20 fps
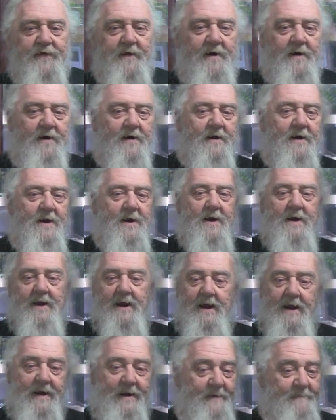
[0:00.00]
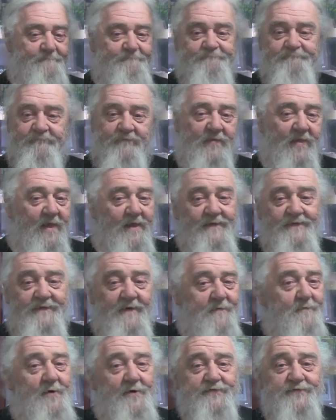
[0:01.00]
there. Uh, it's
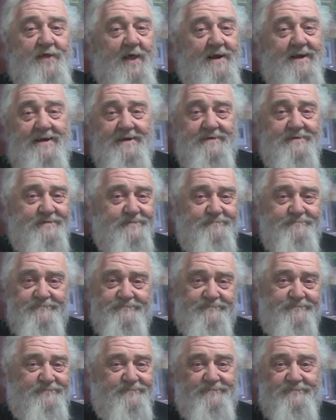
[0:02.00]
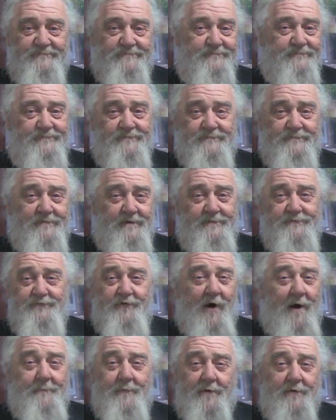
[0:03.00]
almost like a, a
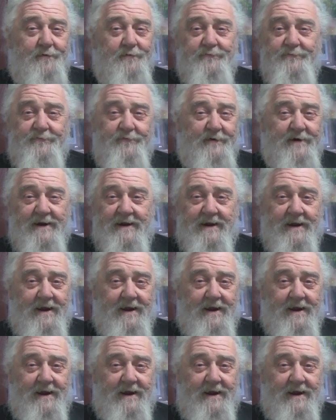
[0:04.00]
tropical drink,